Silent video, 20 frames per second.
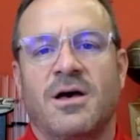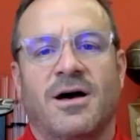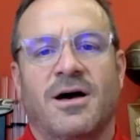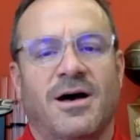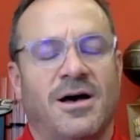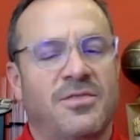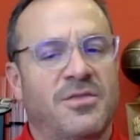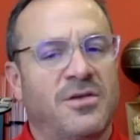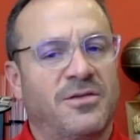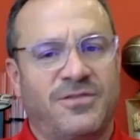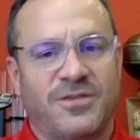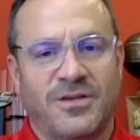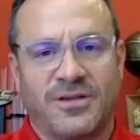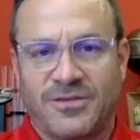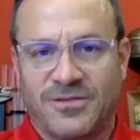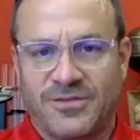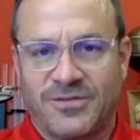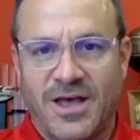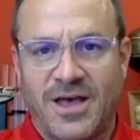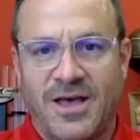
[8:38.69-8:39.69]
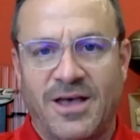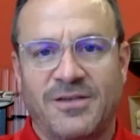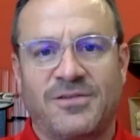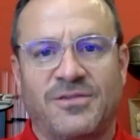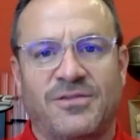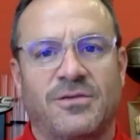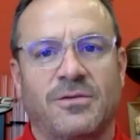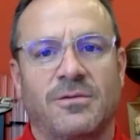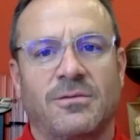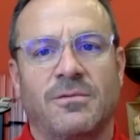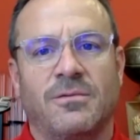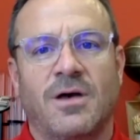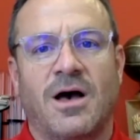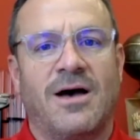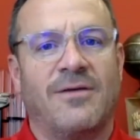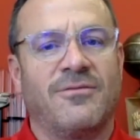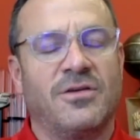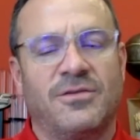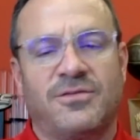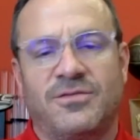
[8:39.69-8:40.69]
The success,
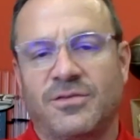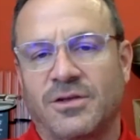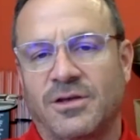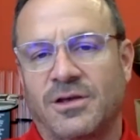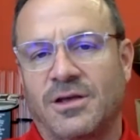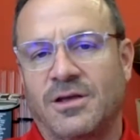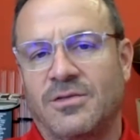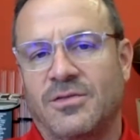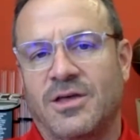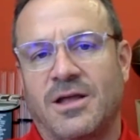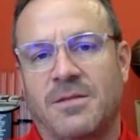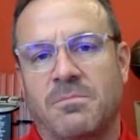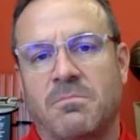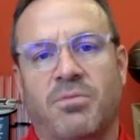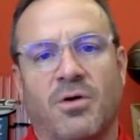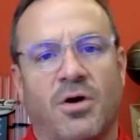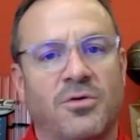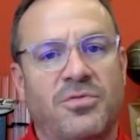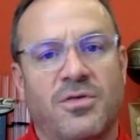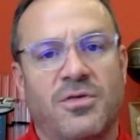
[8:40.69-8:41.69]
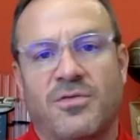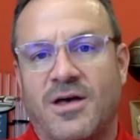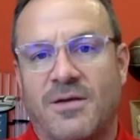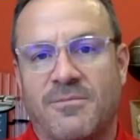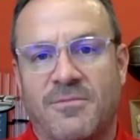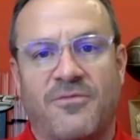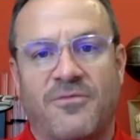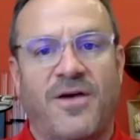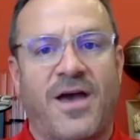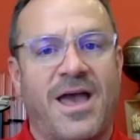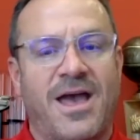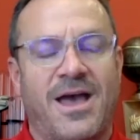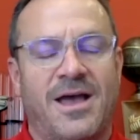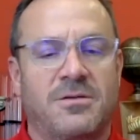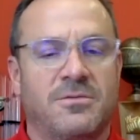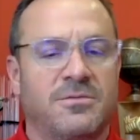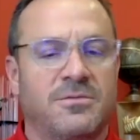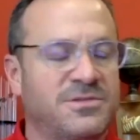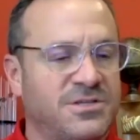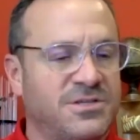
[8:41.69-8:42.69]
obviously, that both of them have
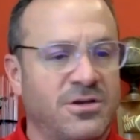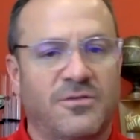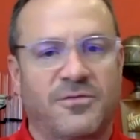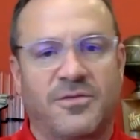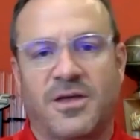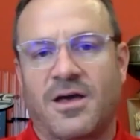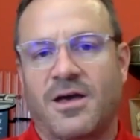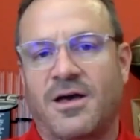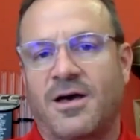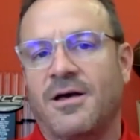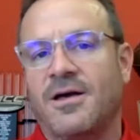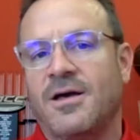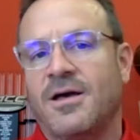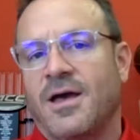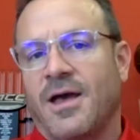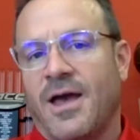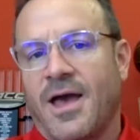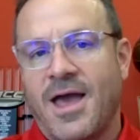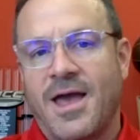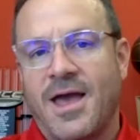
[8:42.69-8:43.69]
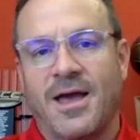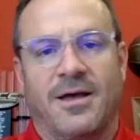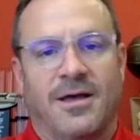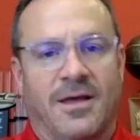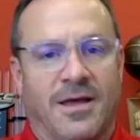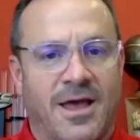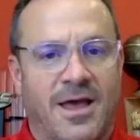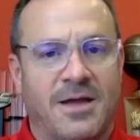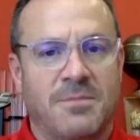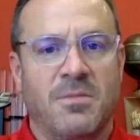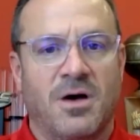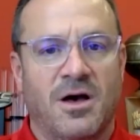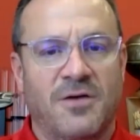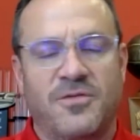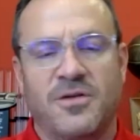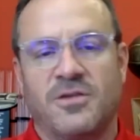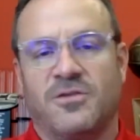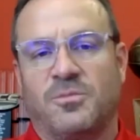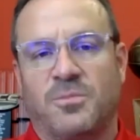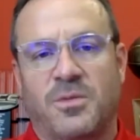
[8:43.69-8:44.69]
had, Sylvia and
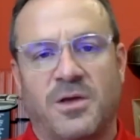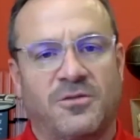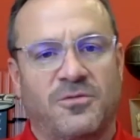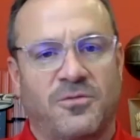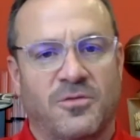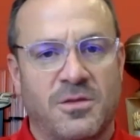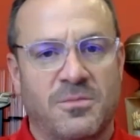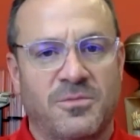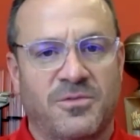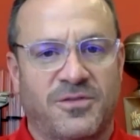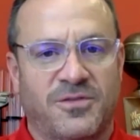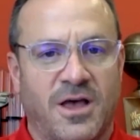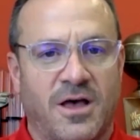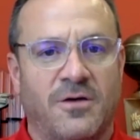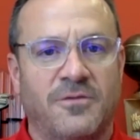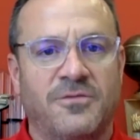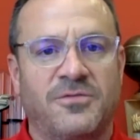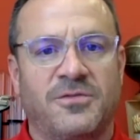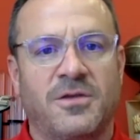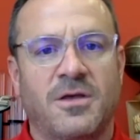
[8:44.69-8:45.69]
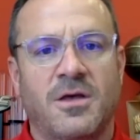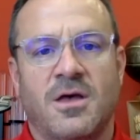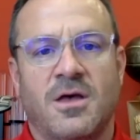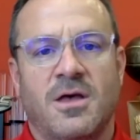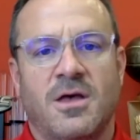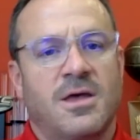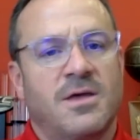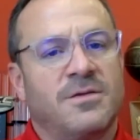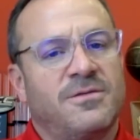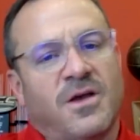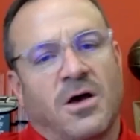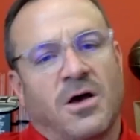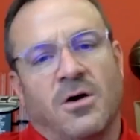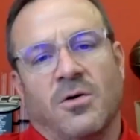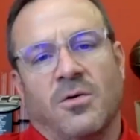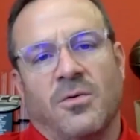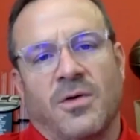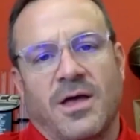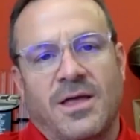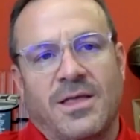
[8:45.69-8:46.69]
Muffet, speaks for themselves.
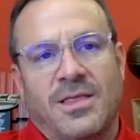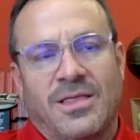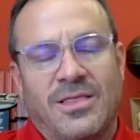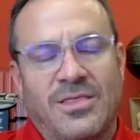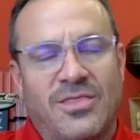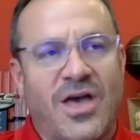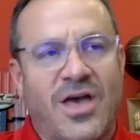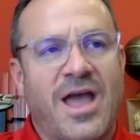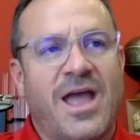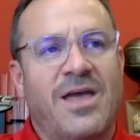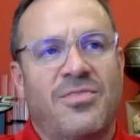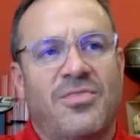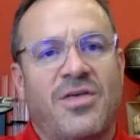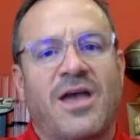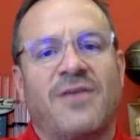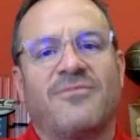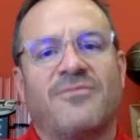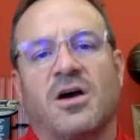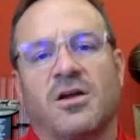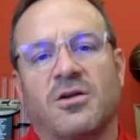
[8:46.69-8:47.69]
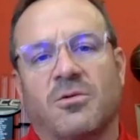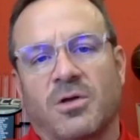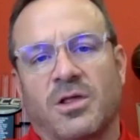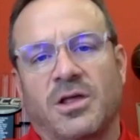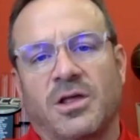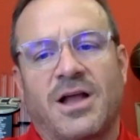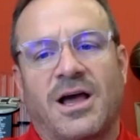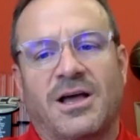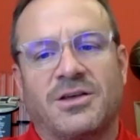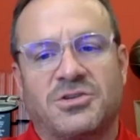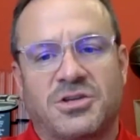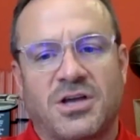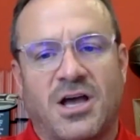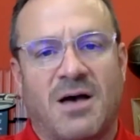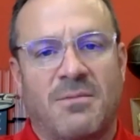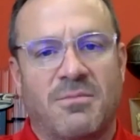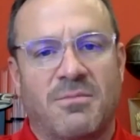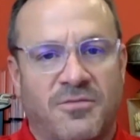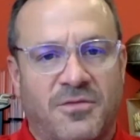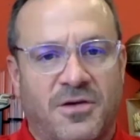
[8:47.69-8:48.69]
So they have done a really nice
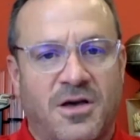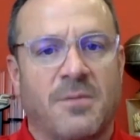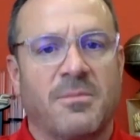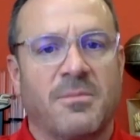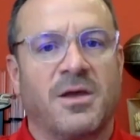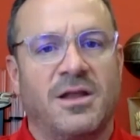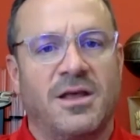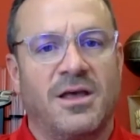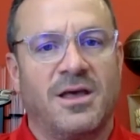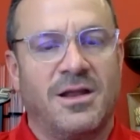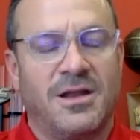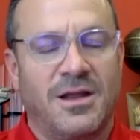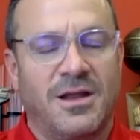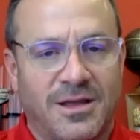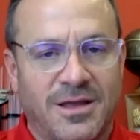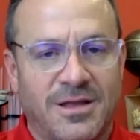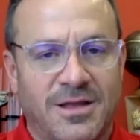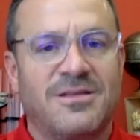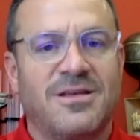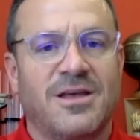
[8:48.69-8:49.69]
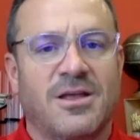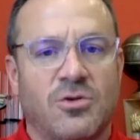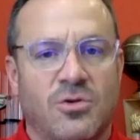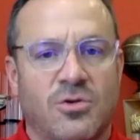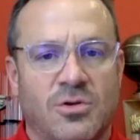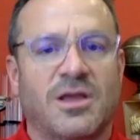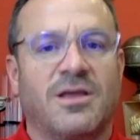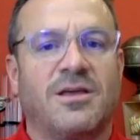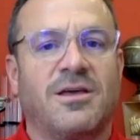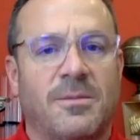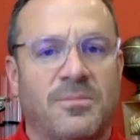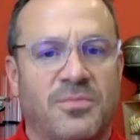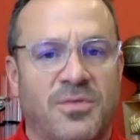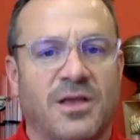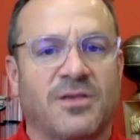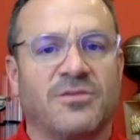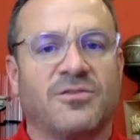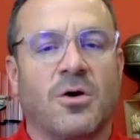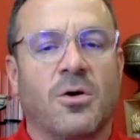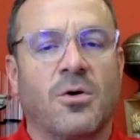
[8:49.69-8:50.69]
job of coming in and continuing to keep
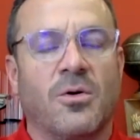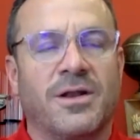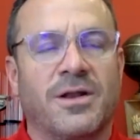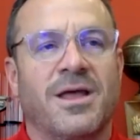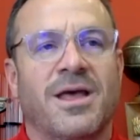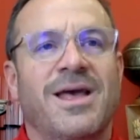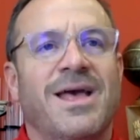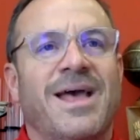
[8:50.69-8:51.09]
things going.